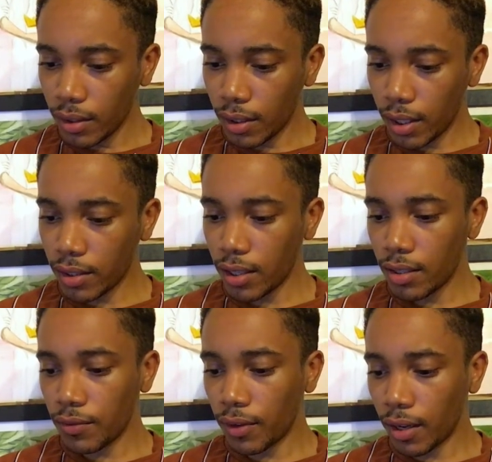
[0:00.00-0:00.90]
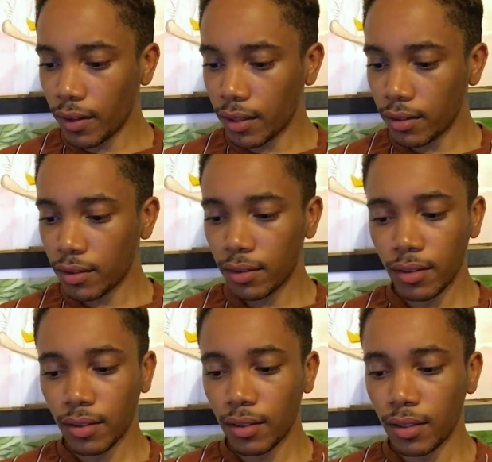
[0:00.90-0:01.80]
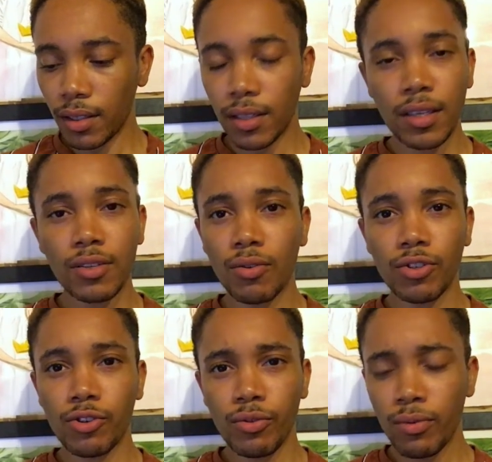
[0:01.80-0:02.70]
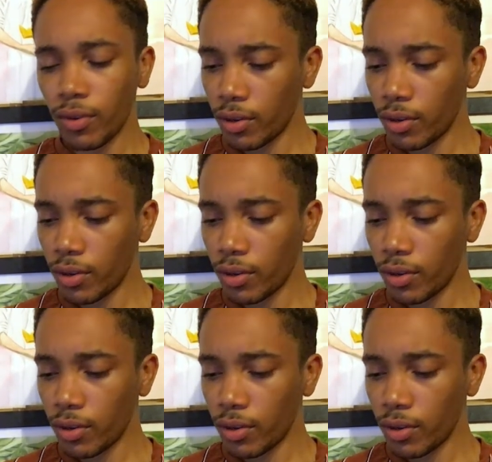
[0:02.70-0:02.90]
I turned to Father. Is this all true?